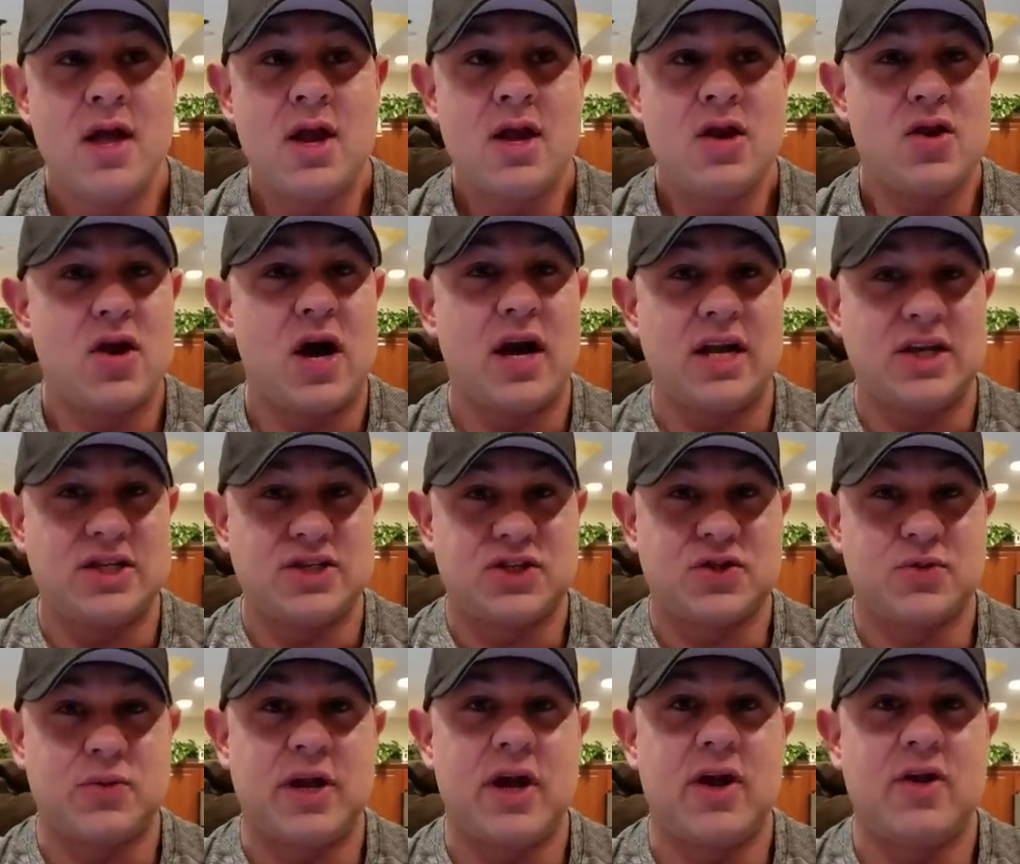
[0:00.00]
not at
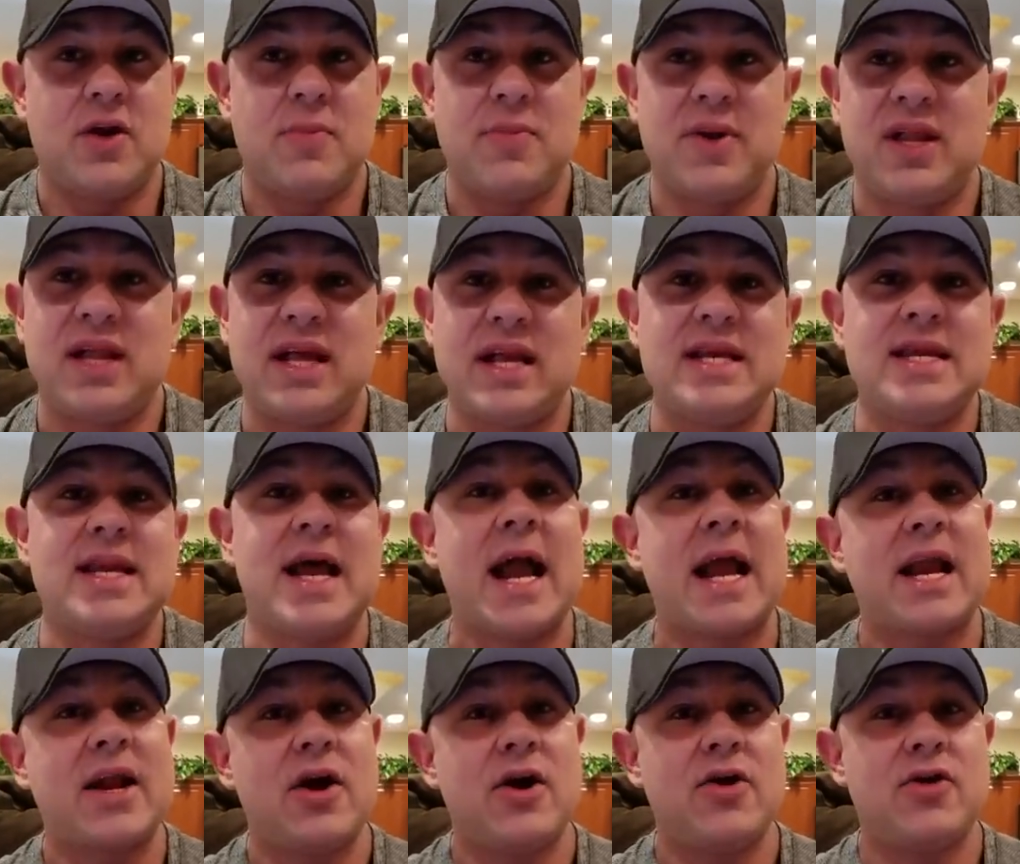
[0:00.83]
just three hundred, but at like
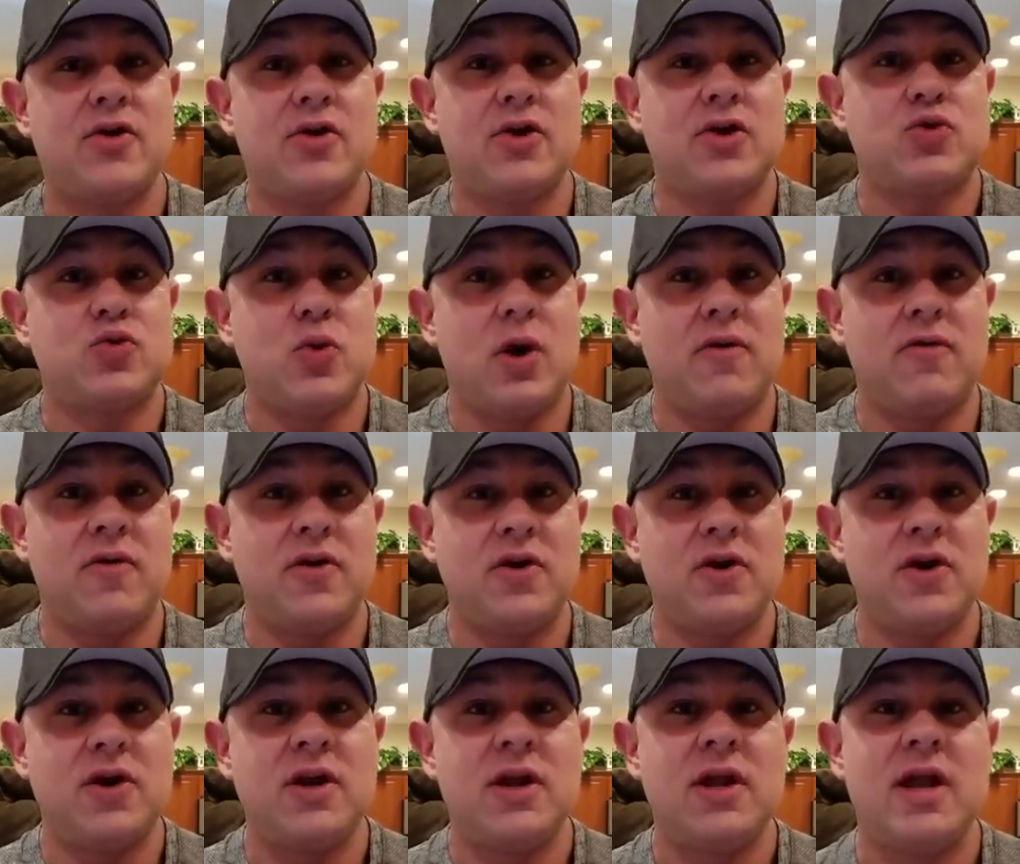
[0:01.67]
nine hundred or twelve
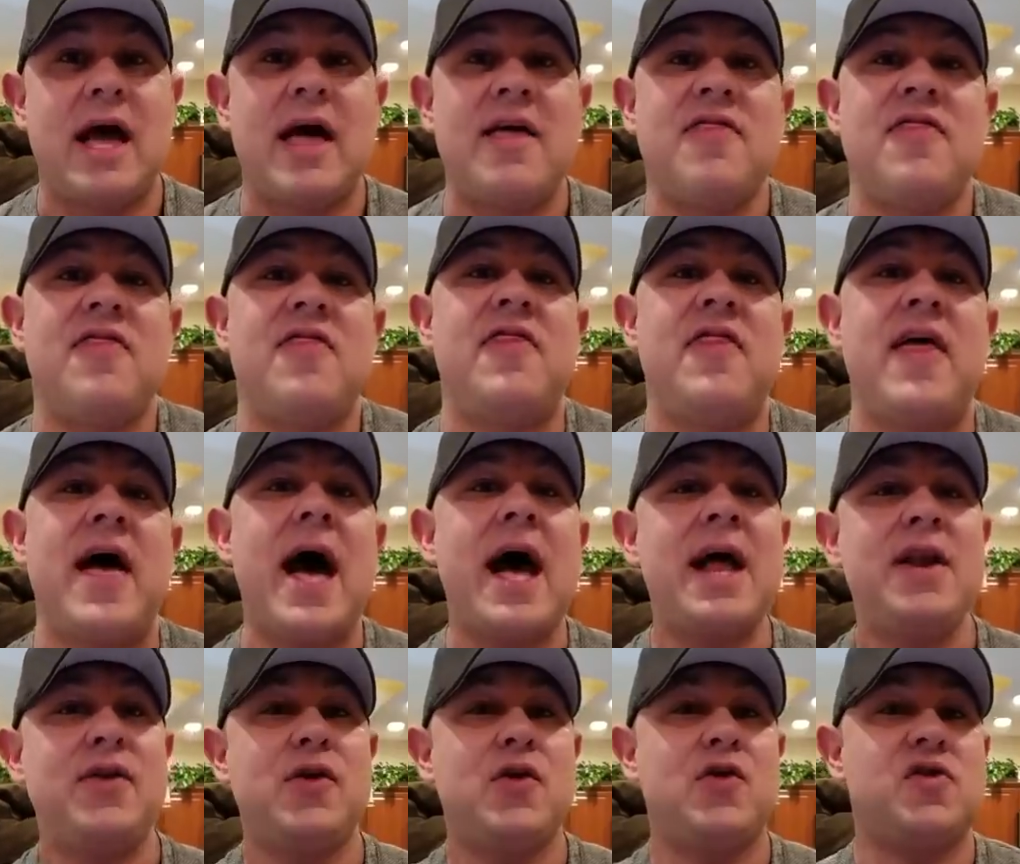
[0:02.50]
hundred, at
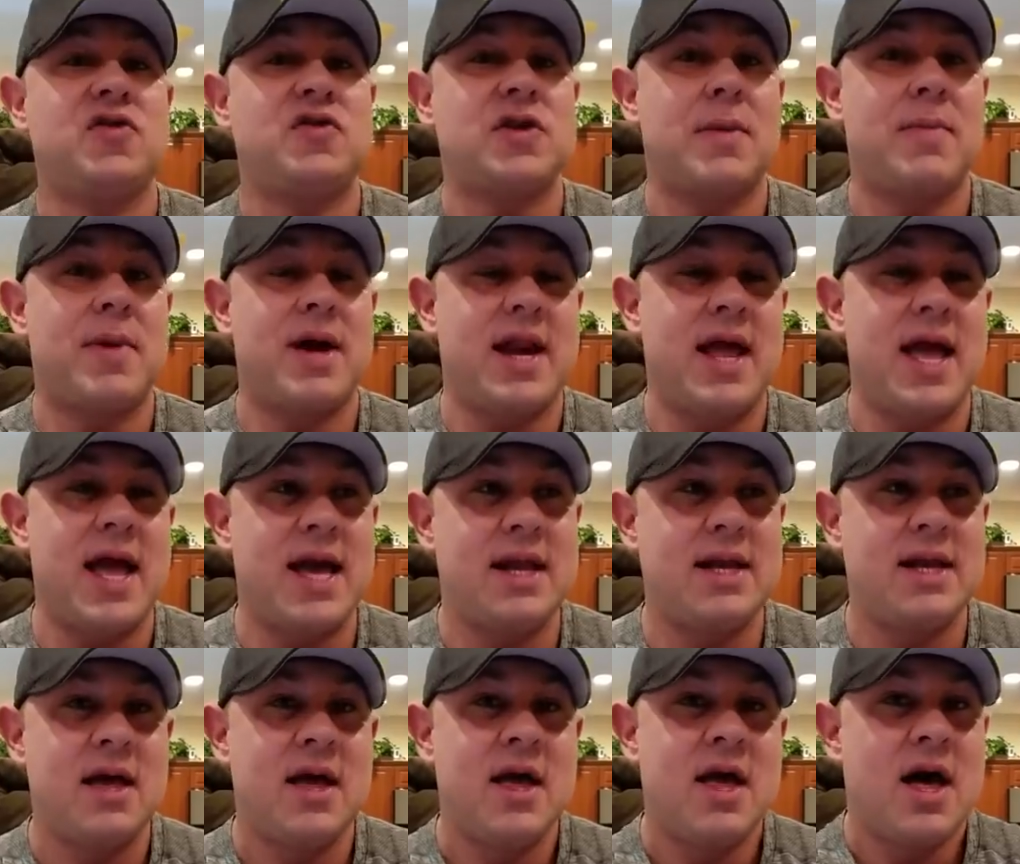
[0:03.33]
that dose I might
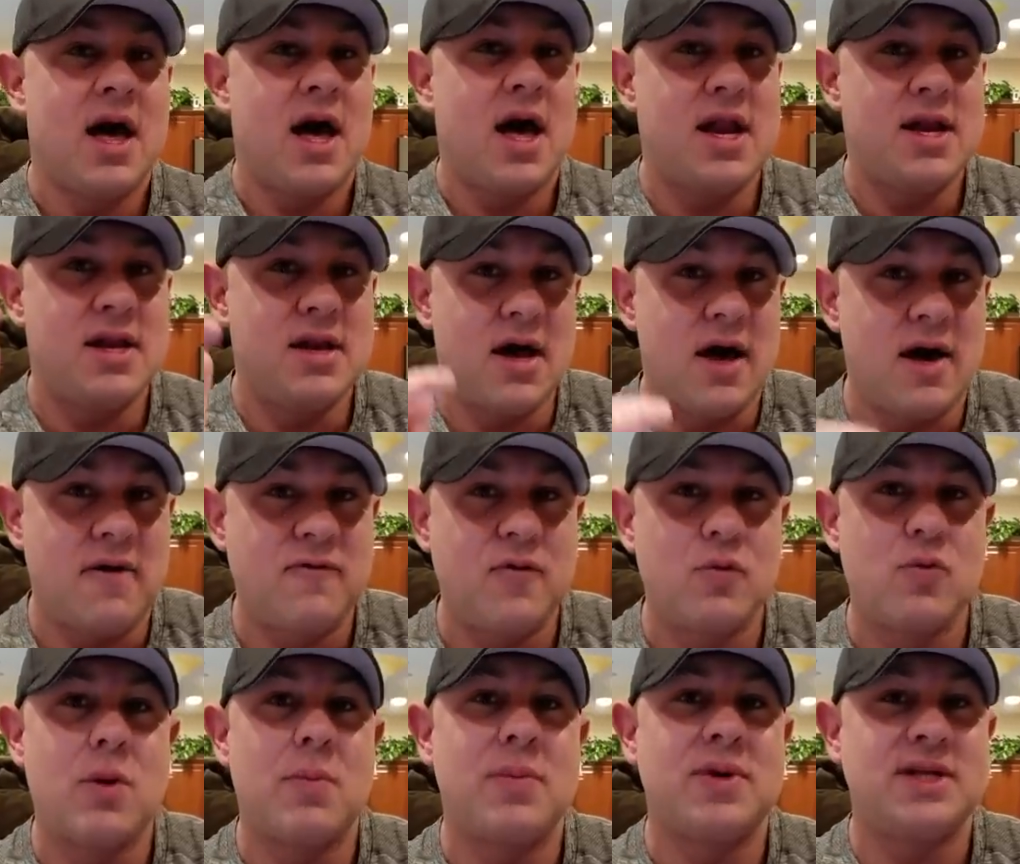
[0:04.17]
have had enough
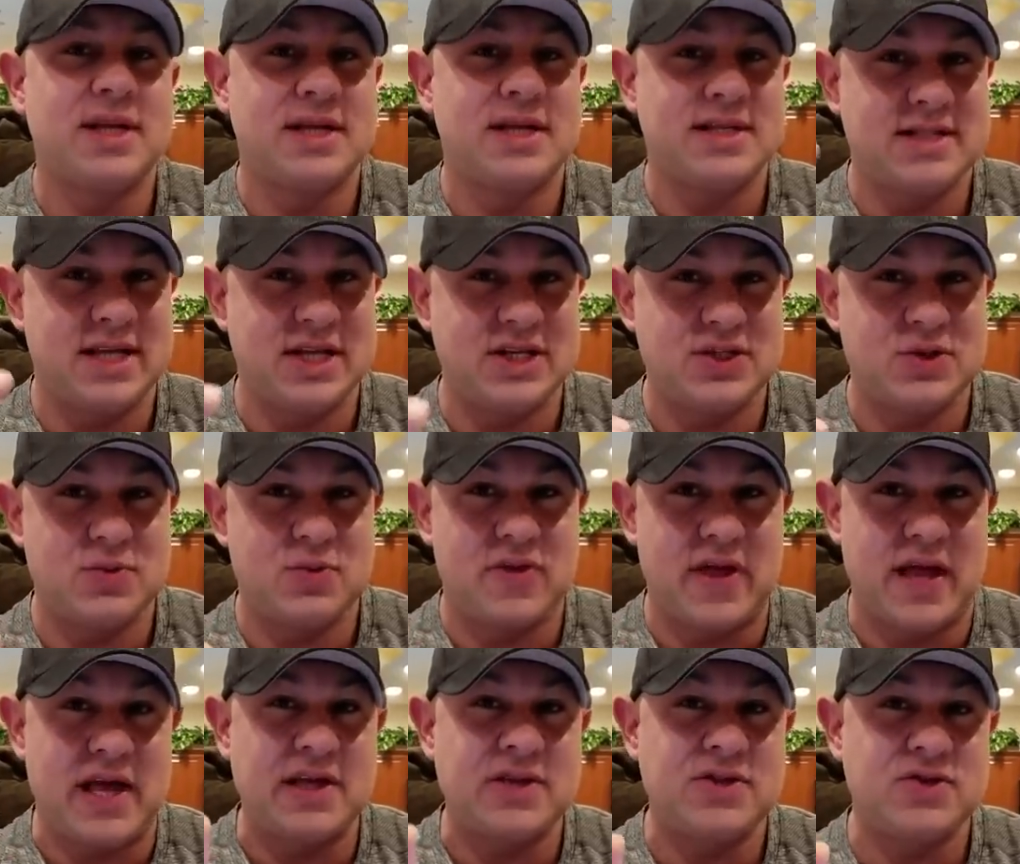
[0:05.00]
aromatization
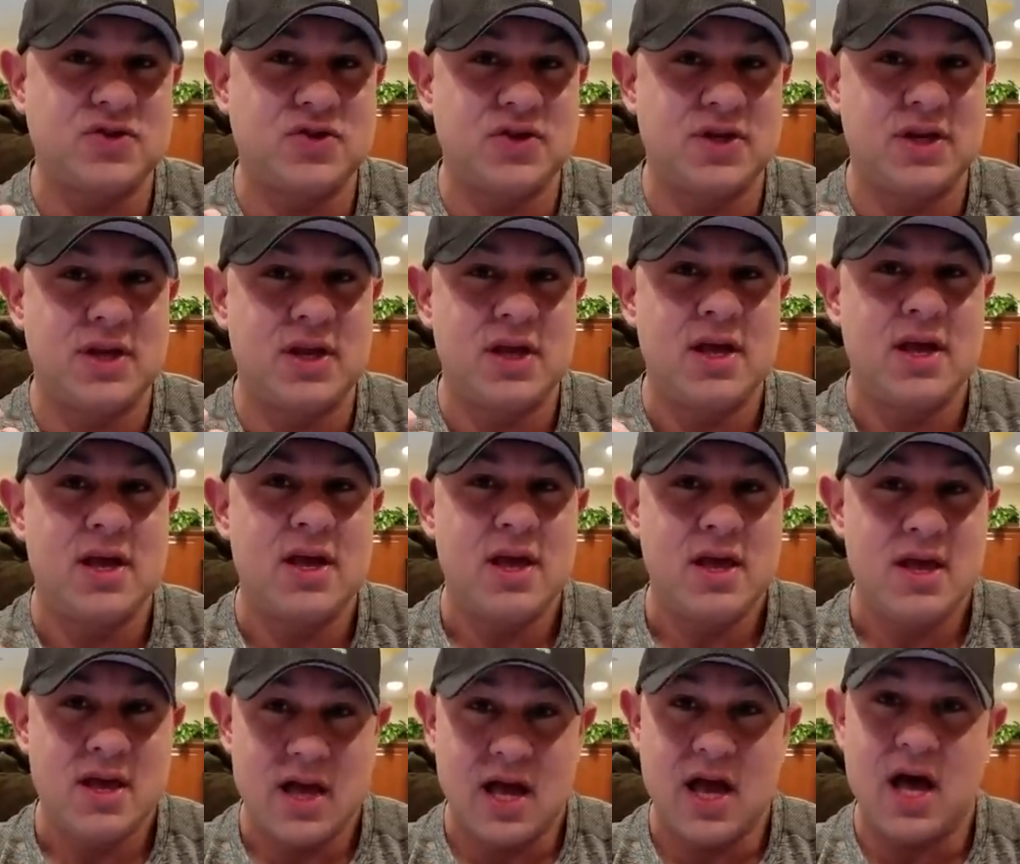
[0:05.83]
with estrogen
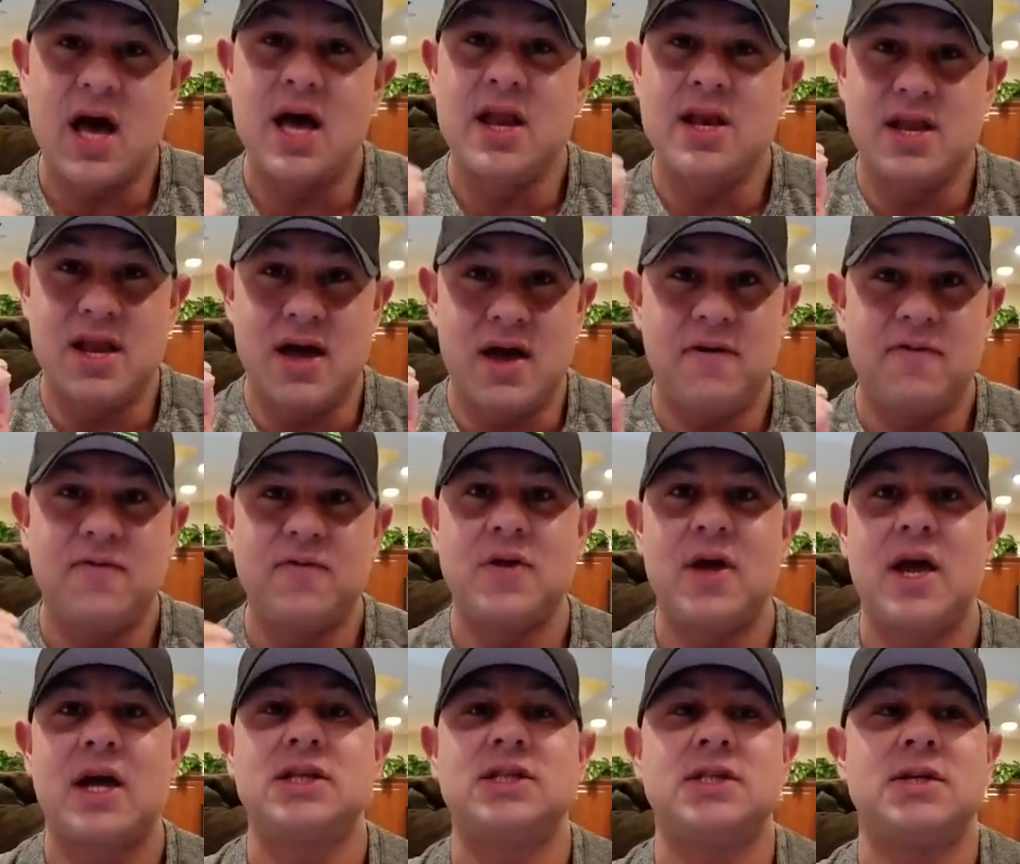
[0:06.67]
enough
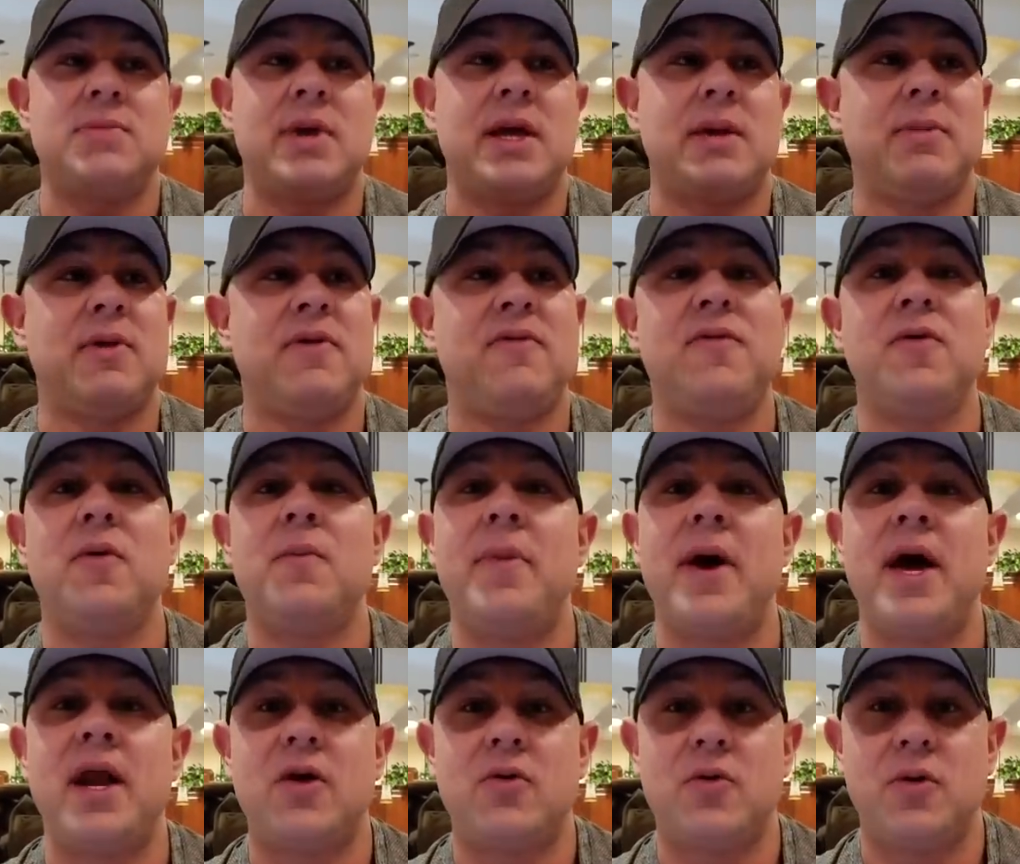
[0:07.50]
to actually make me feel
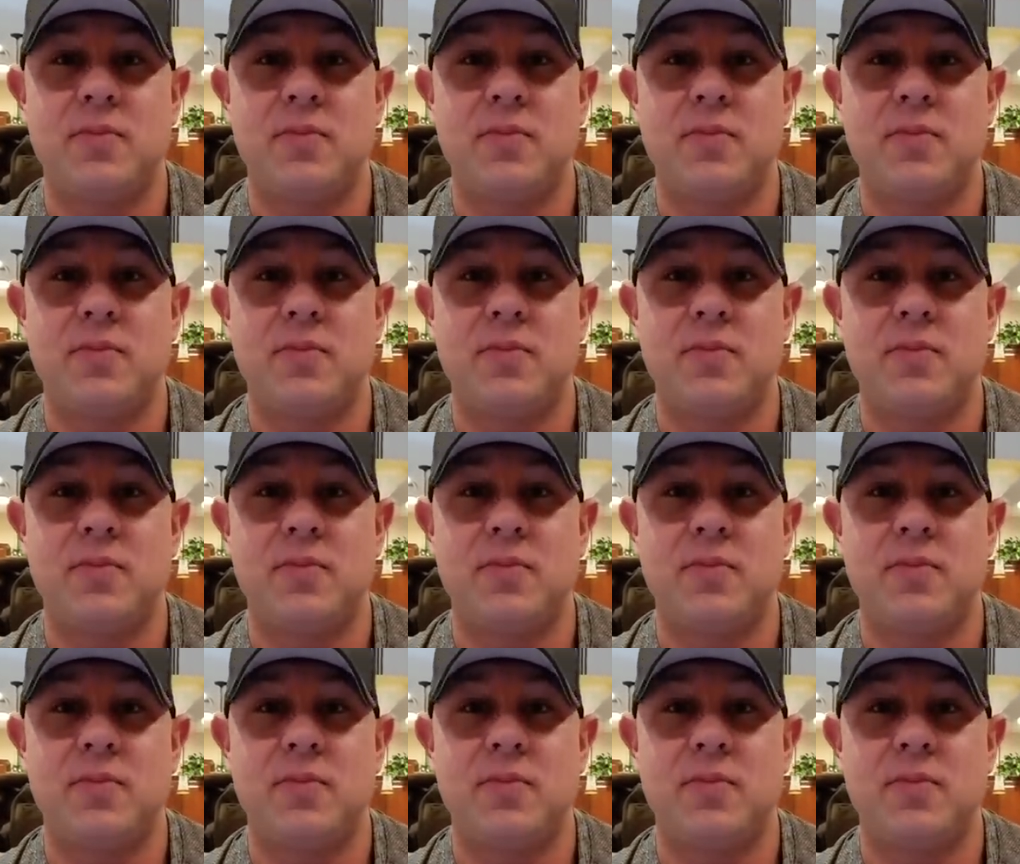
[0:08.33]
better with